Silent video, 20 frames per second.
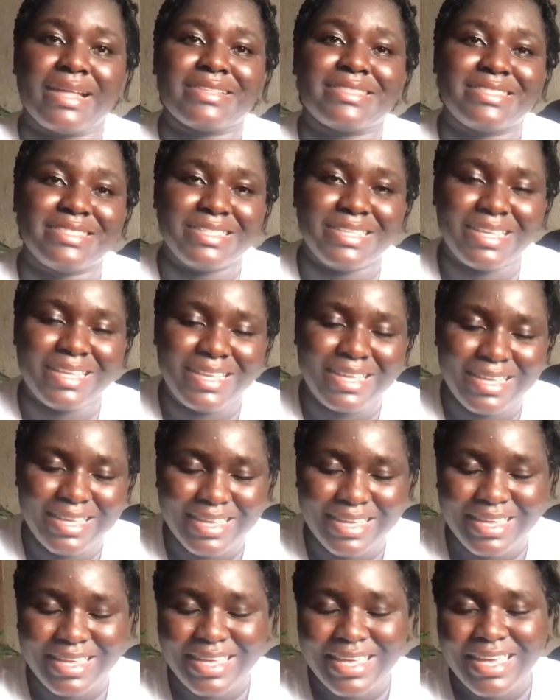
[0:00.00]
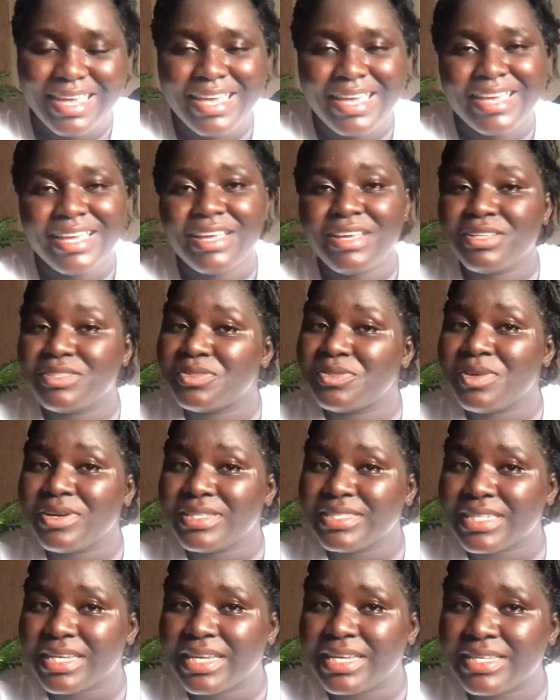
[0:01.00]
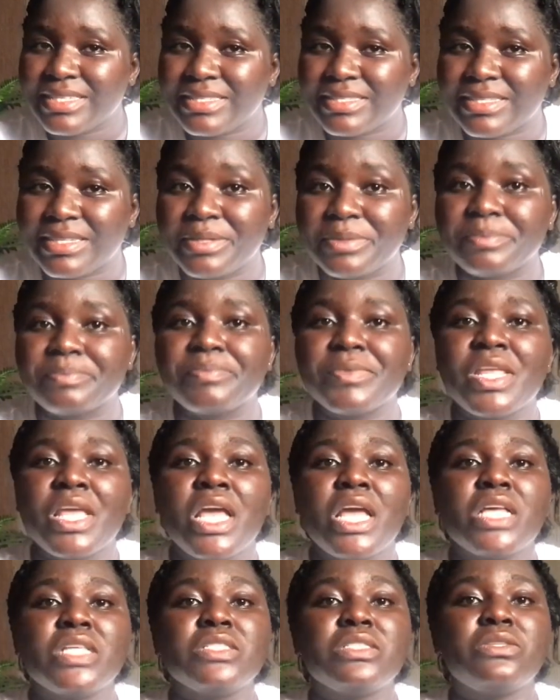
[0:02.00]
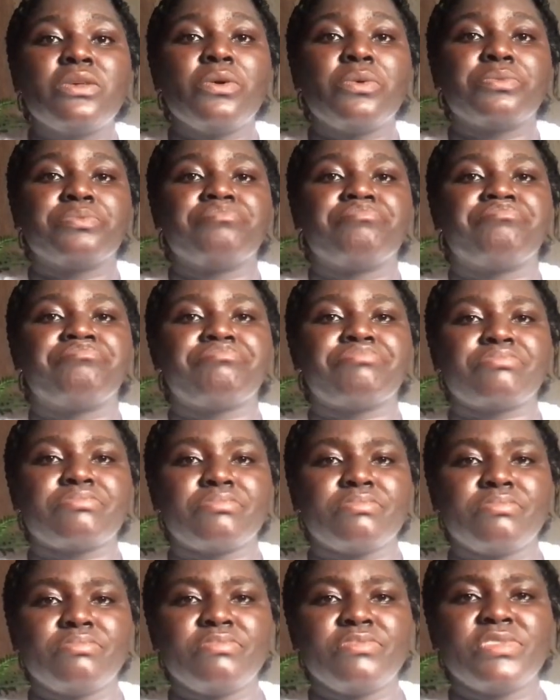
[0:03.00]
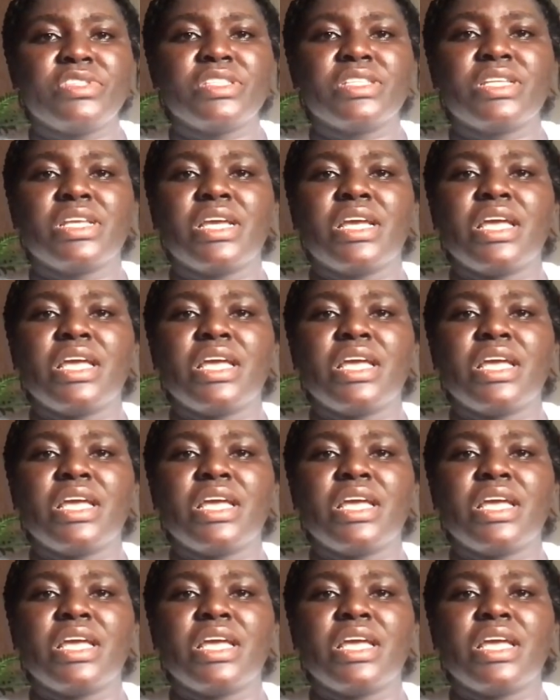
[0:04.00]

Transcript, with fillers: This time around, you have a problem, physical problem that people sees.